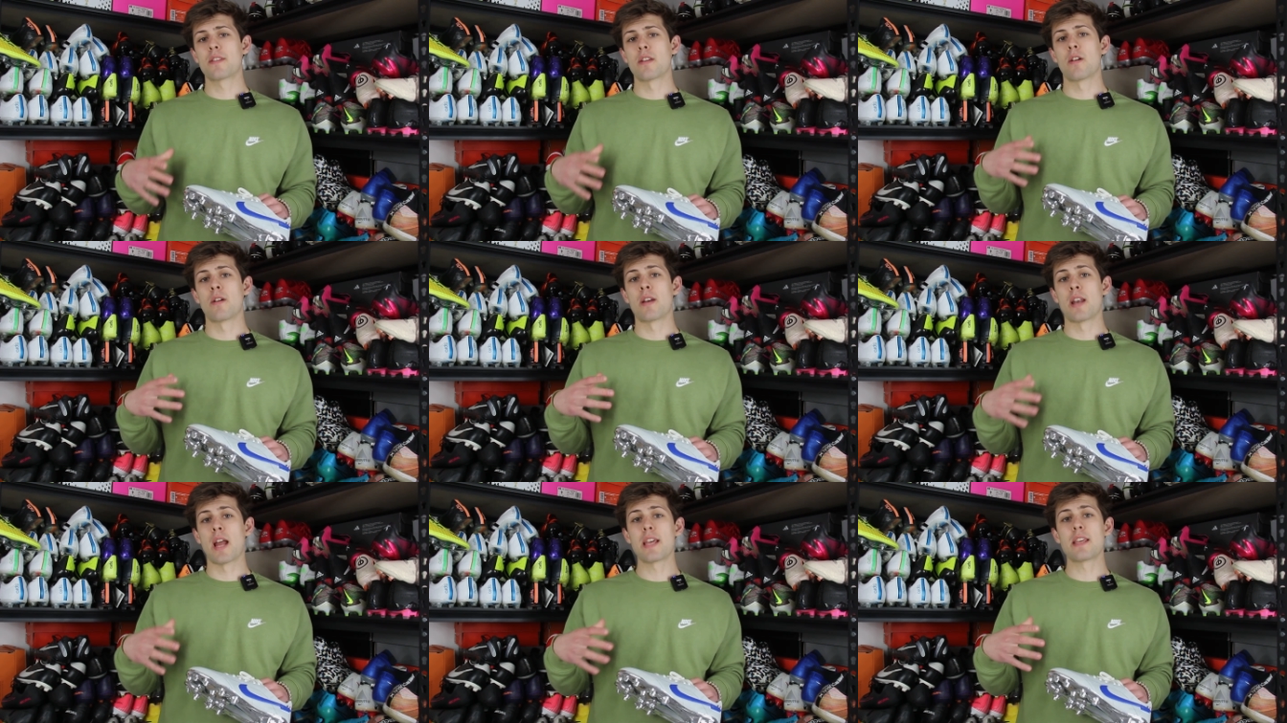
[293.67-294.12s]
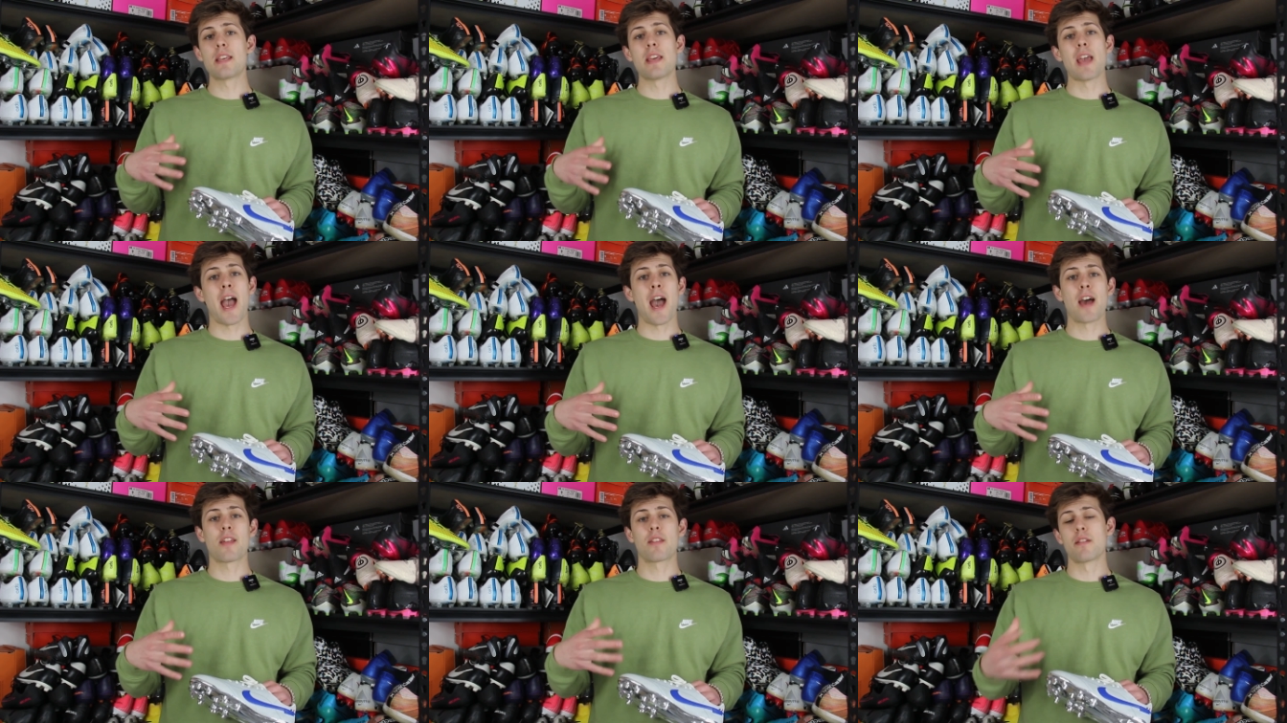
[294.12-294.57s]
their
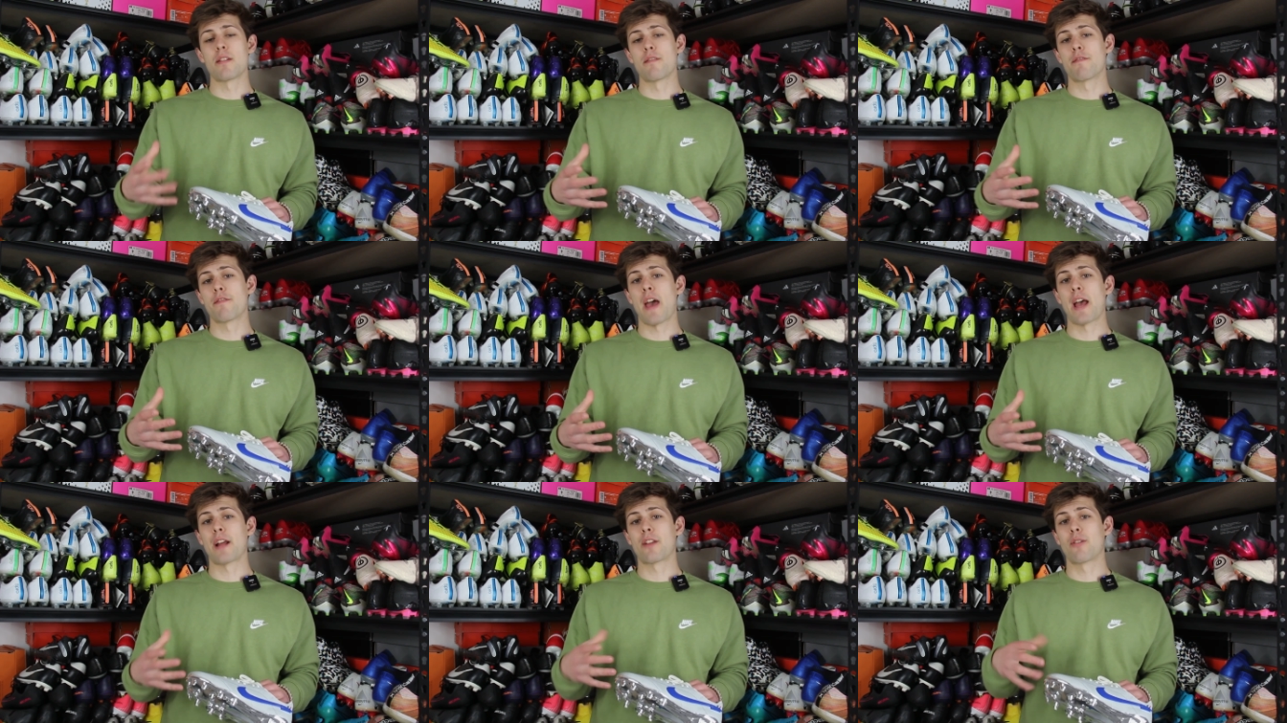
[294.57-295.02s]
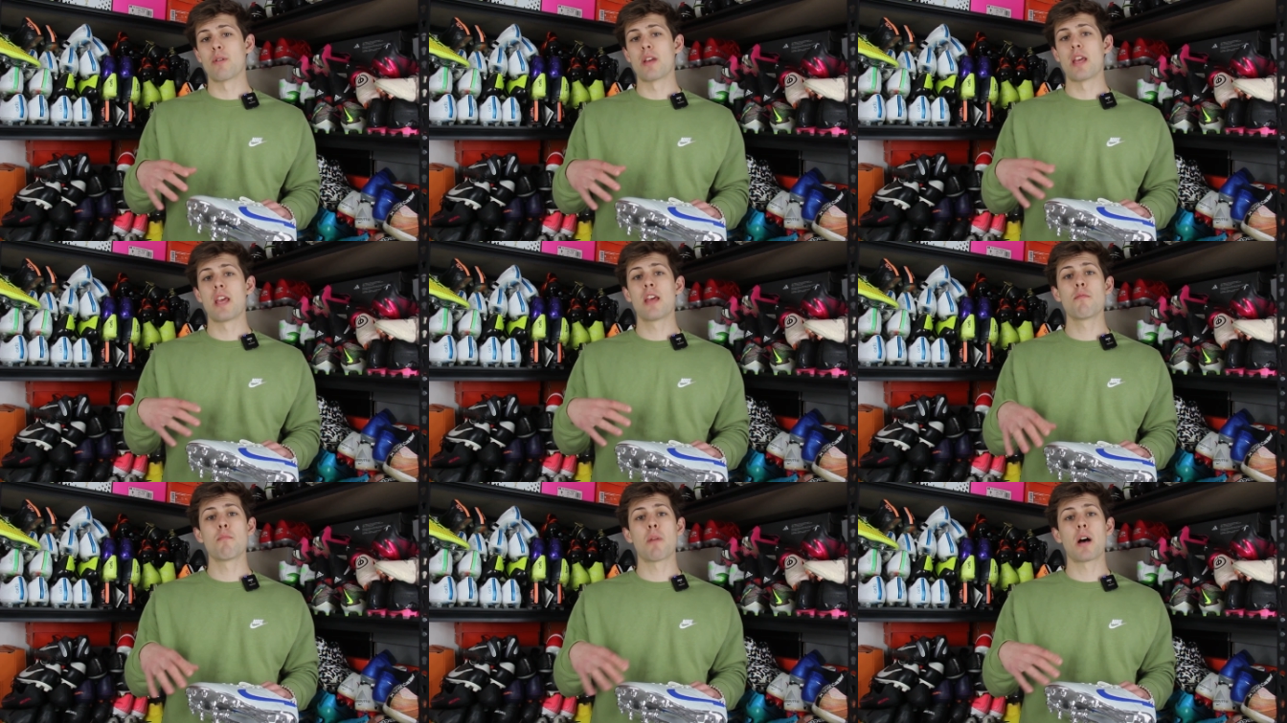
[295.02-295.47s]
Nike Athlete
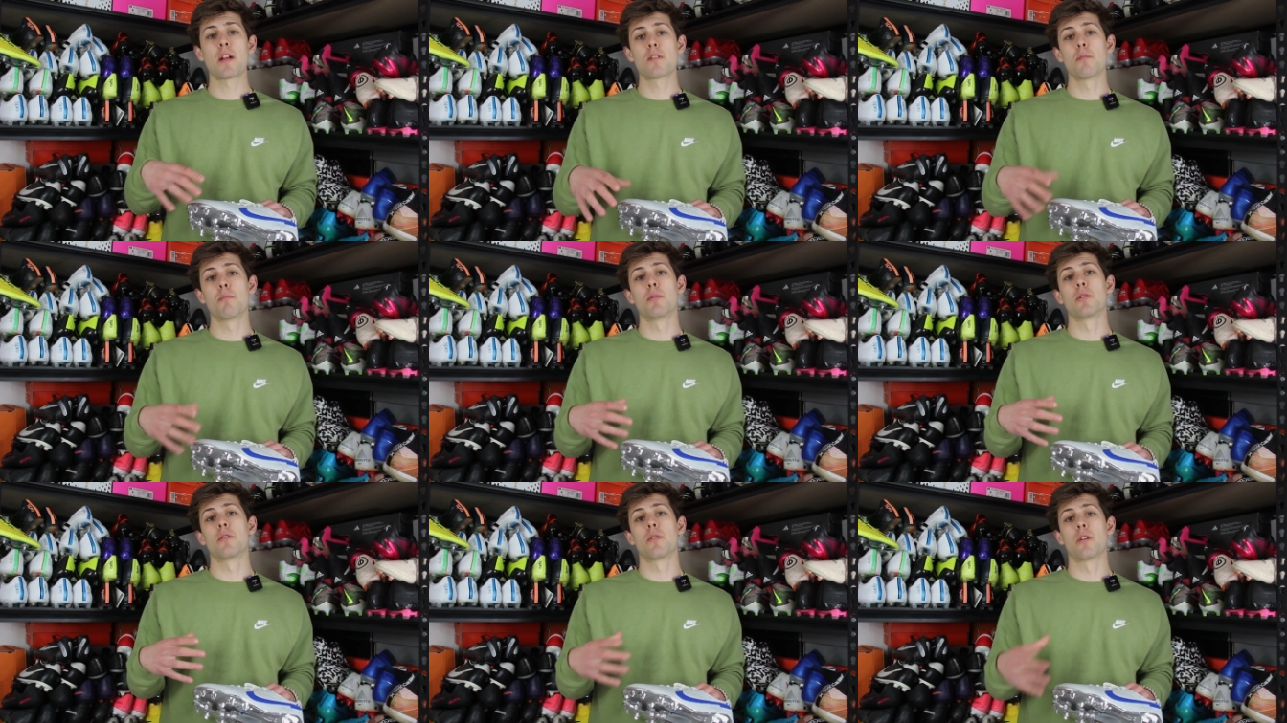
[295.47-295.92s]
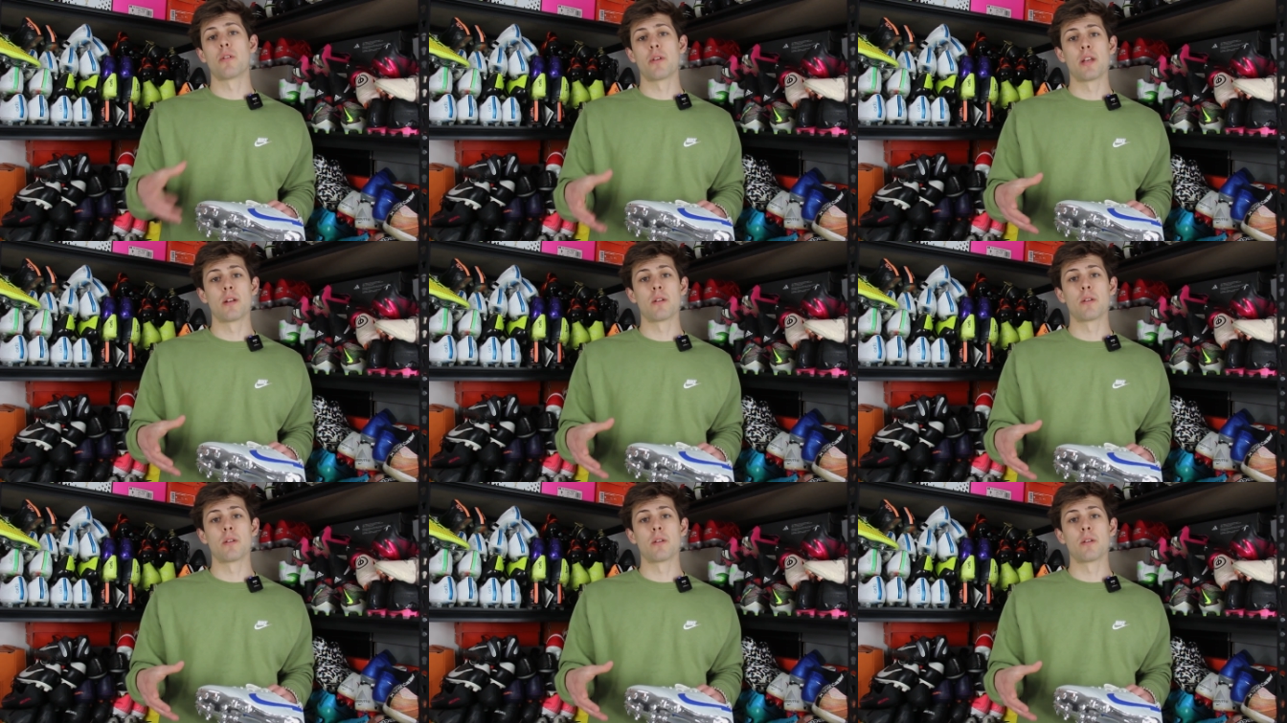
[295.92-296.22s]
Factory in Montebelluna,